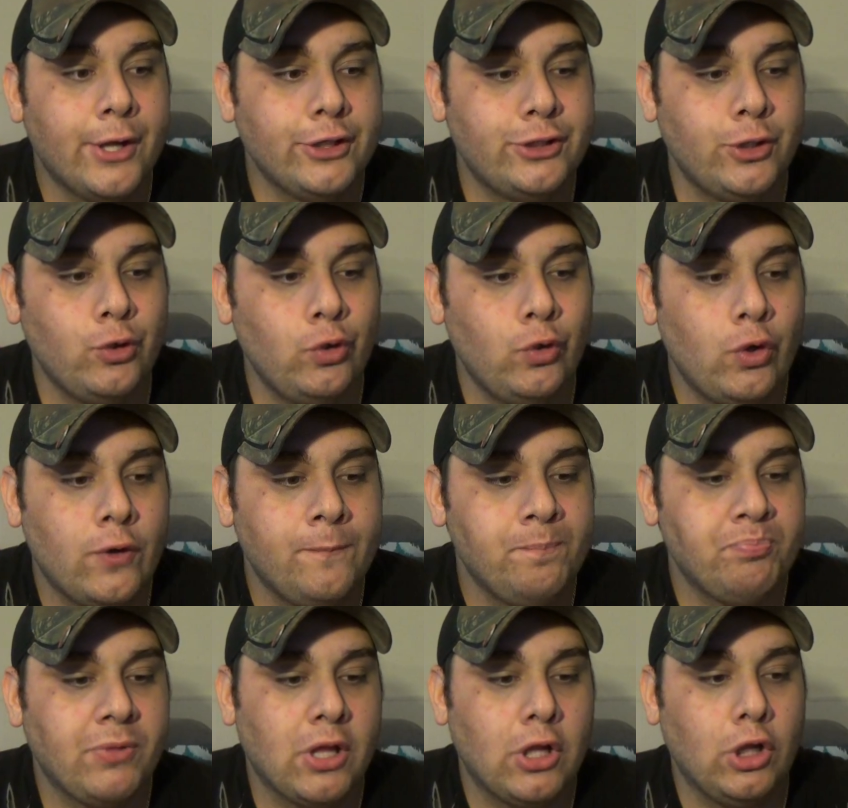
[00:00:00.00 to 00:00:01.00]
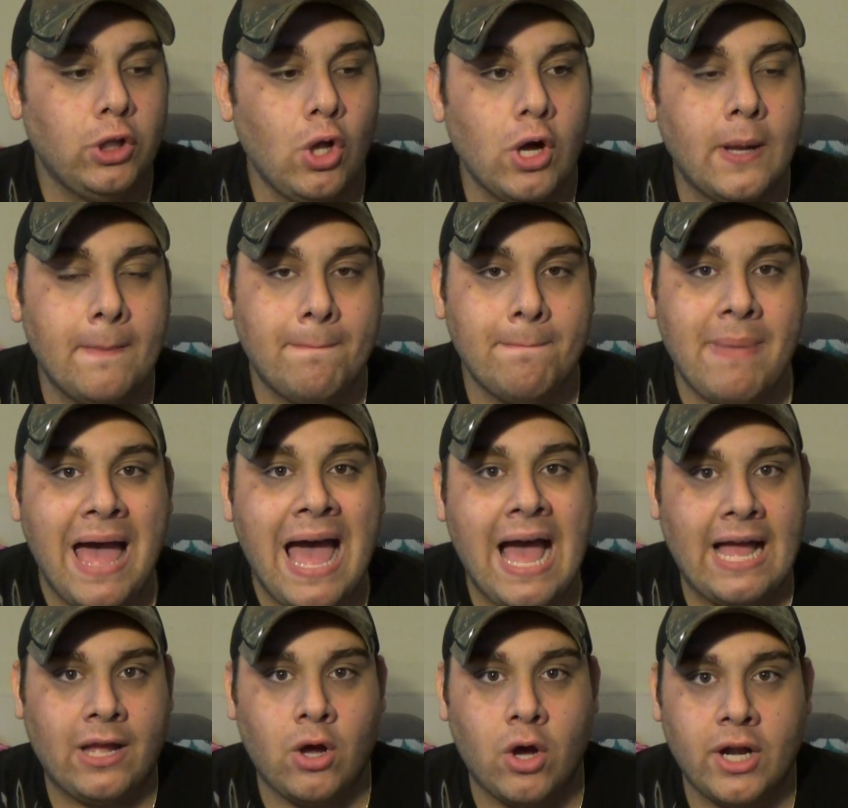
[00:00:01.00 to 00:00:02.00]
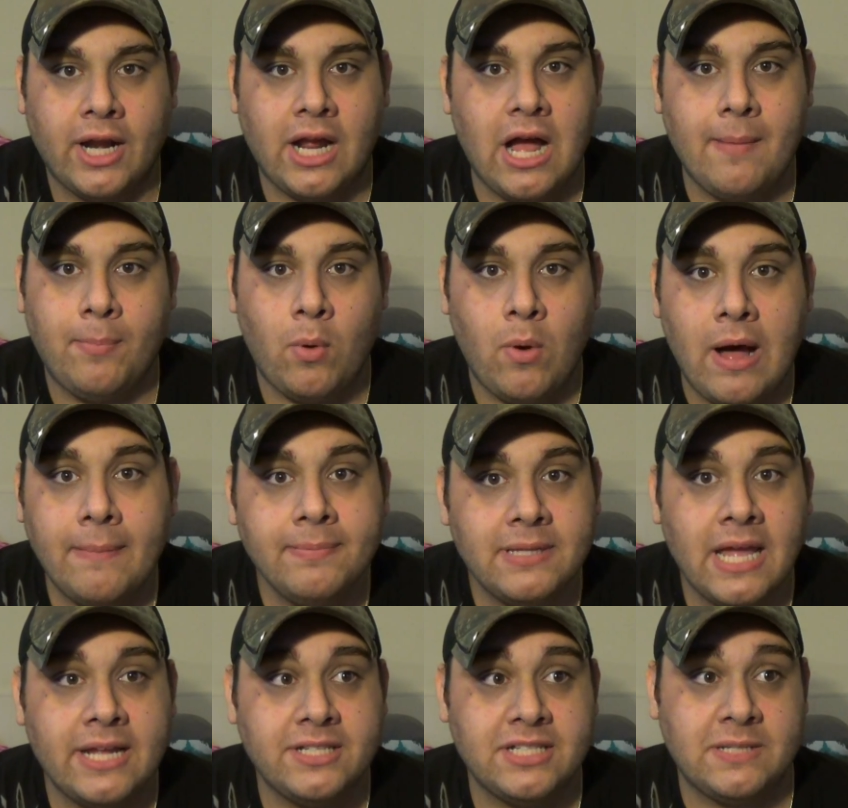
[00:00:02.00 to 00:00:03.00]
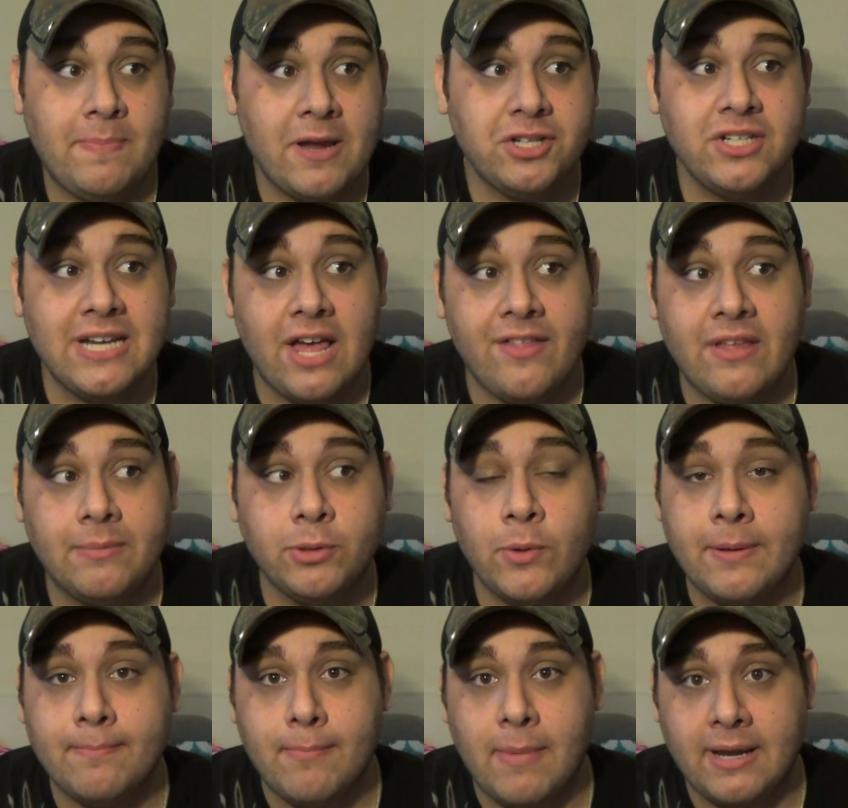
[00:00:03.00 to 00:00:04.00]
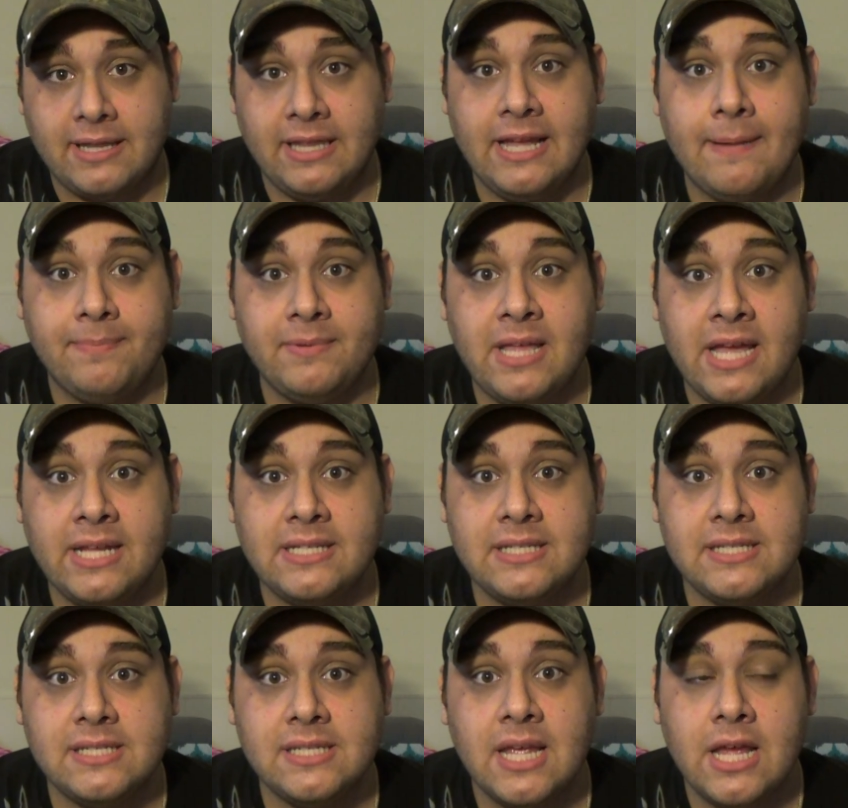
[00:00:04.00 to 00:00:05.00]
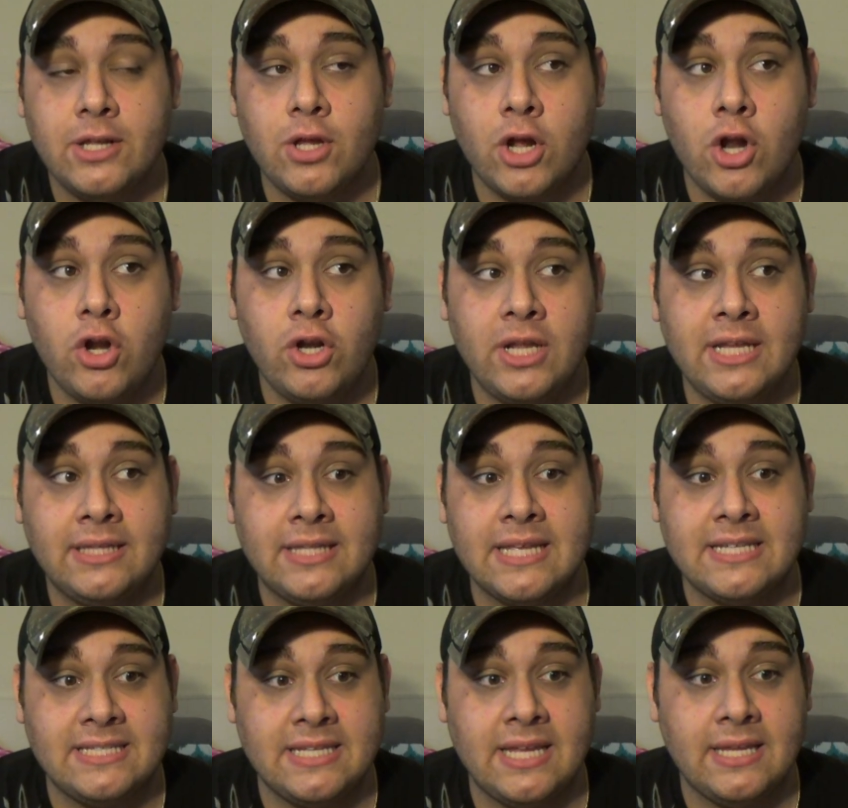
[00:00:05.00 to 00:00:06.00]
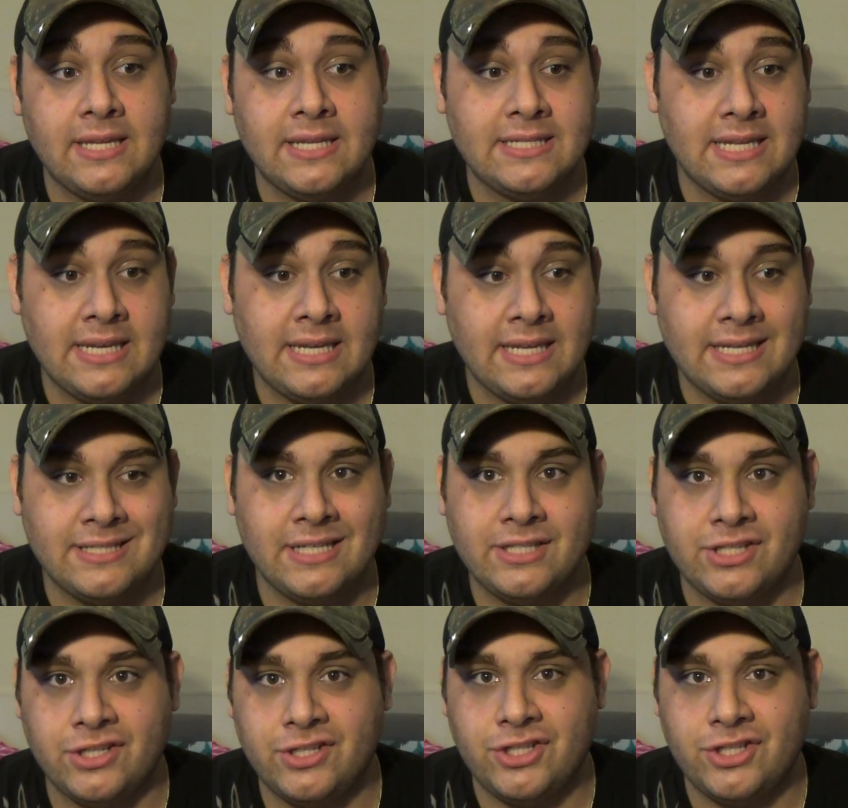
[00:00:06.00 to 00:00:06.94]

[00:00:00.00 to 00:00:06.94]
to look back on a couple updates, especially now that I'm doing monthly updates. Not only is it easy to